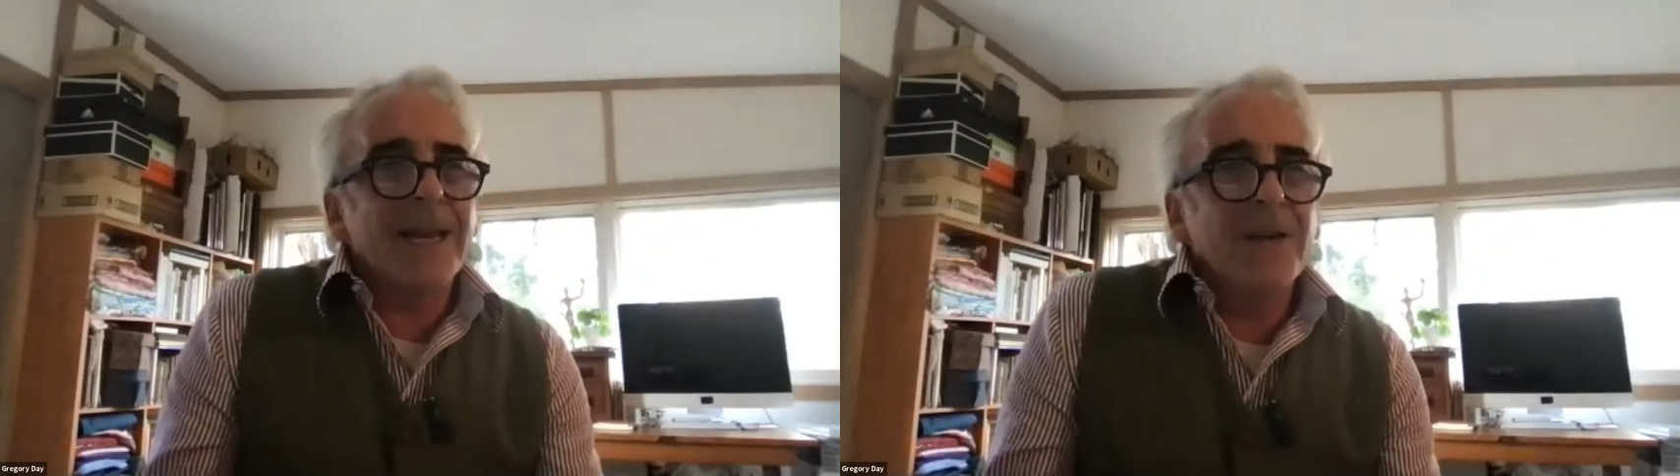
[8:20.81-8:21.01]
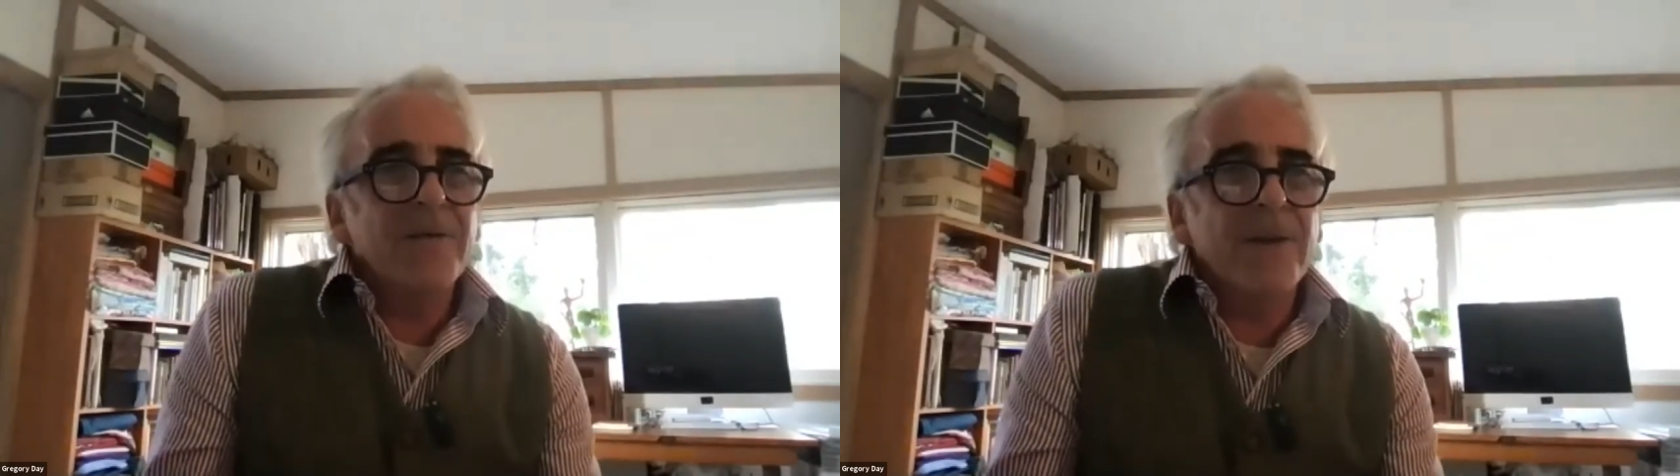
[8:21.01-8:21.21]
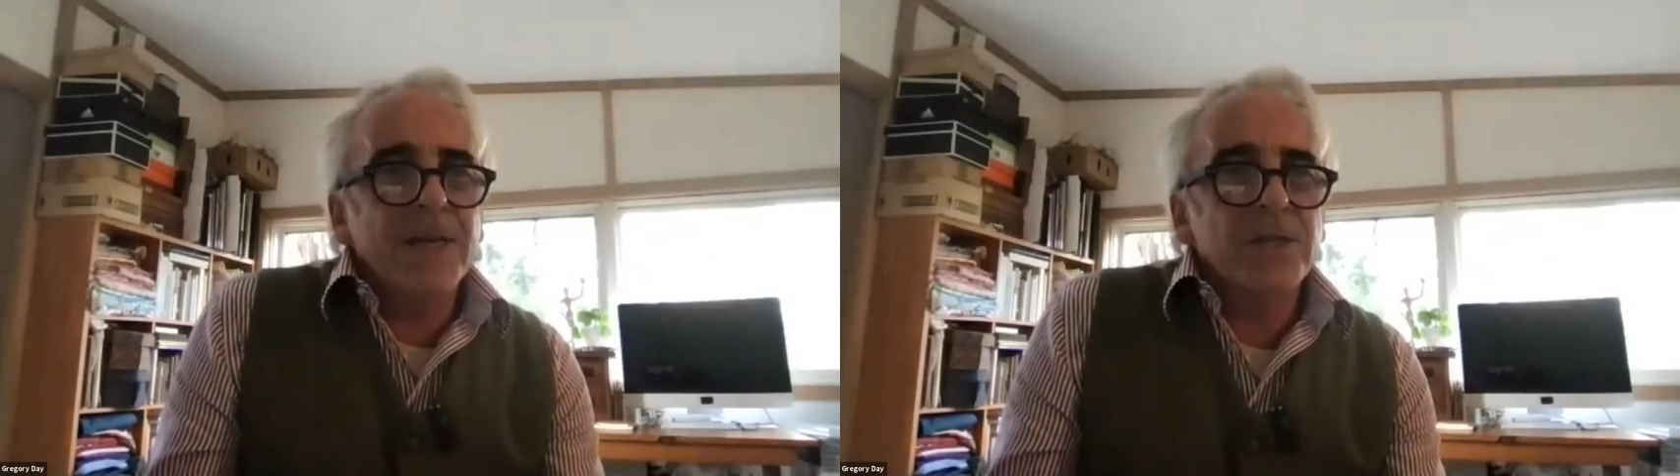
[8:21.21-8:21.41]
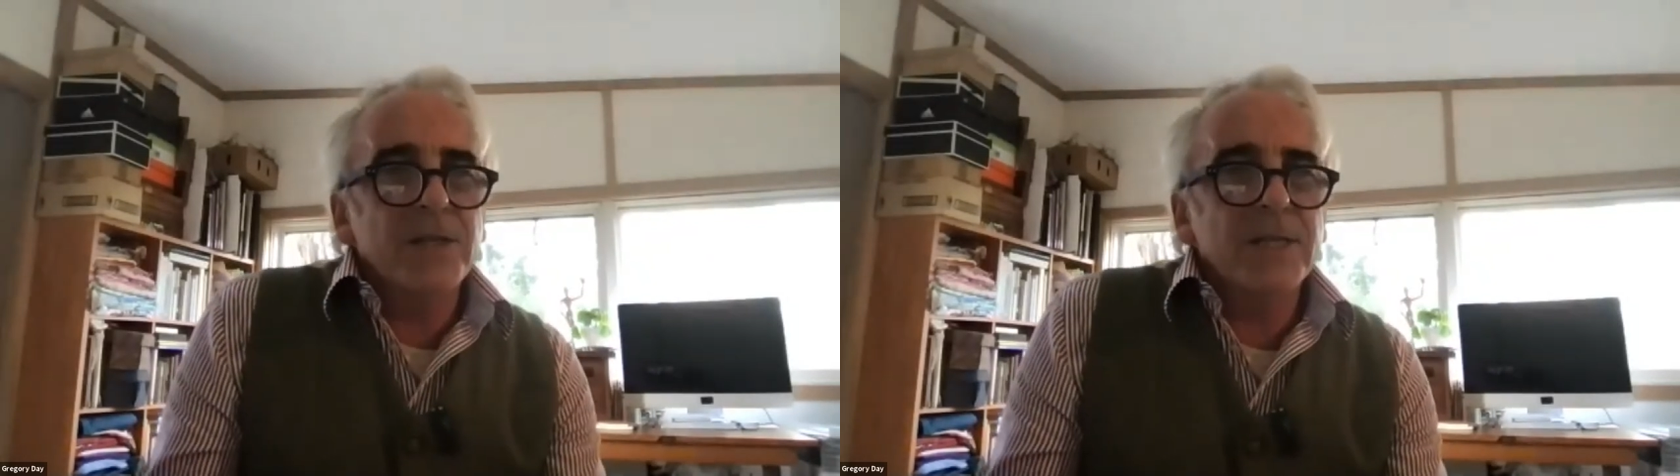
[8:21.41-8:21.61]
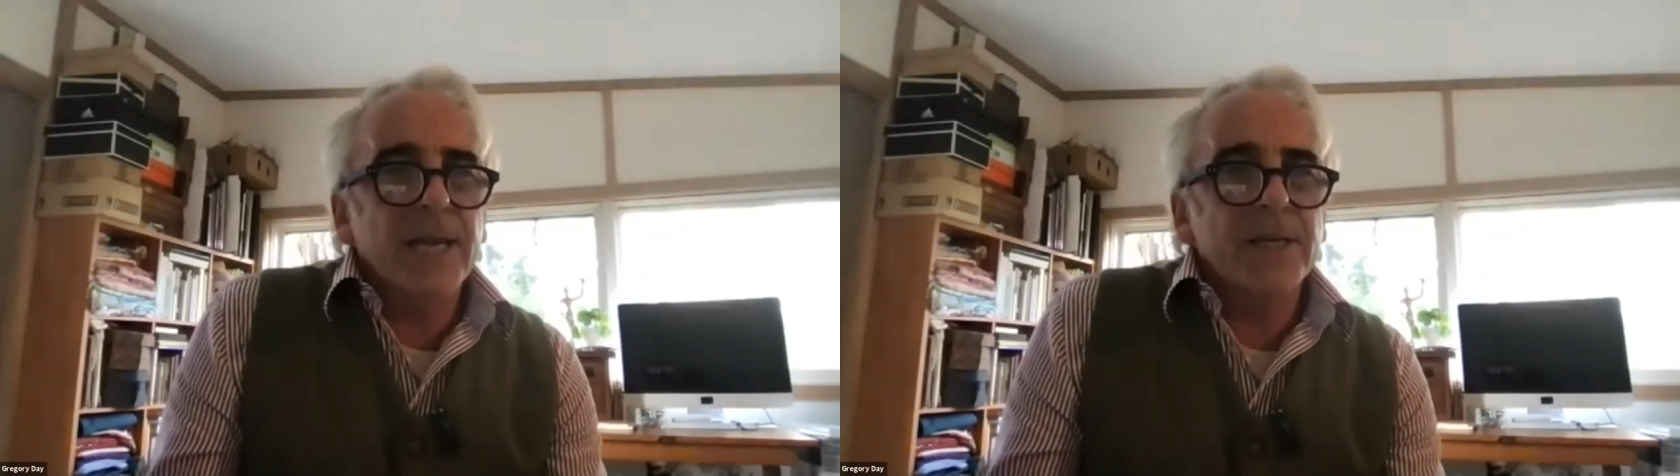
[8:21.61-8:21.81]
confession
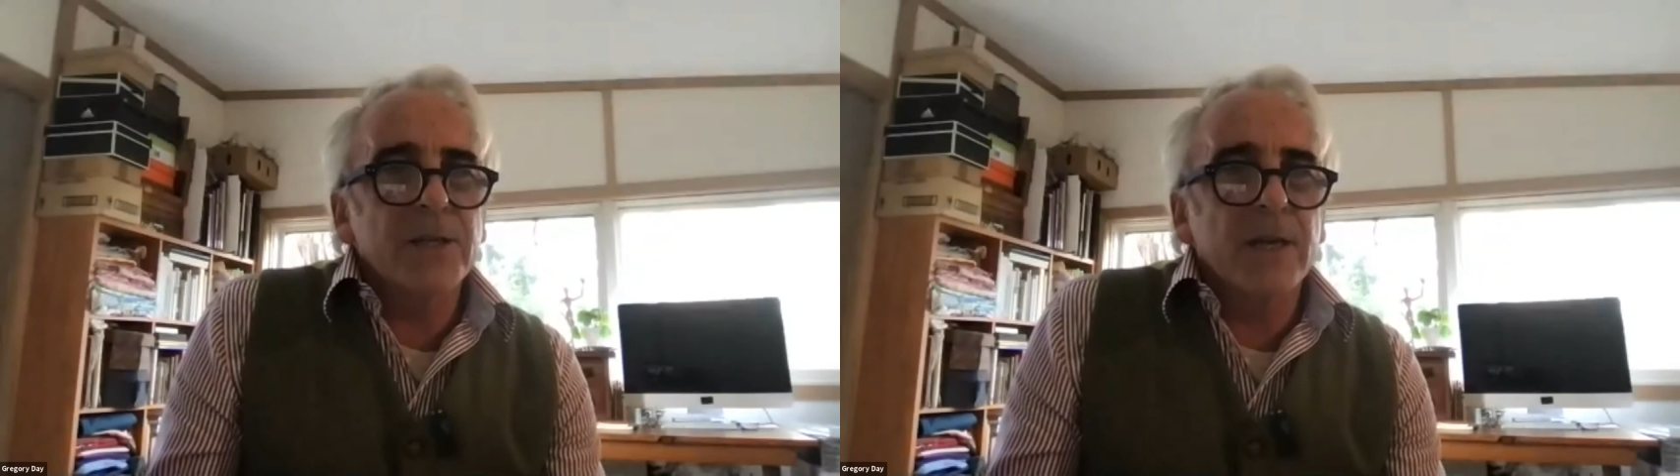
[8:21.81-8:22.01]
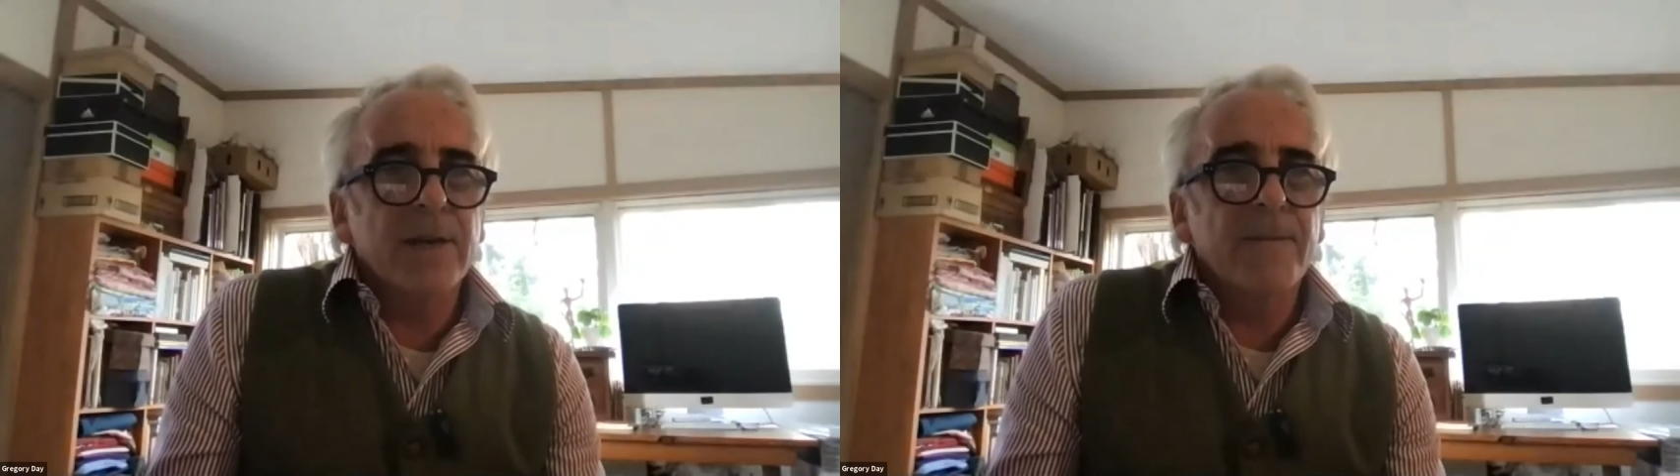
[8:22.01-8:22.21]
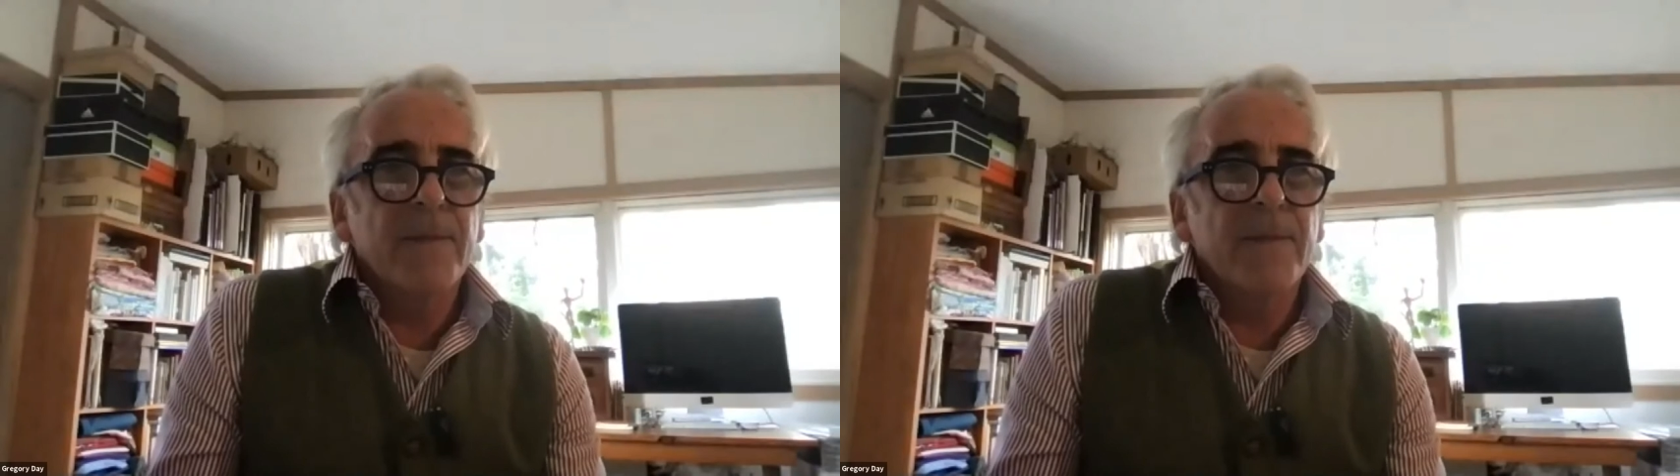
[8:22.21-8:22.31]
section.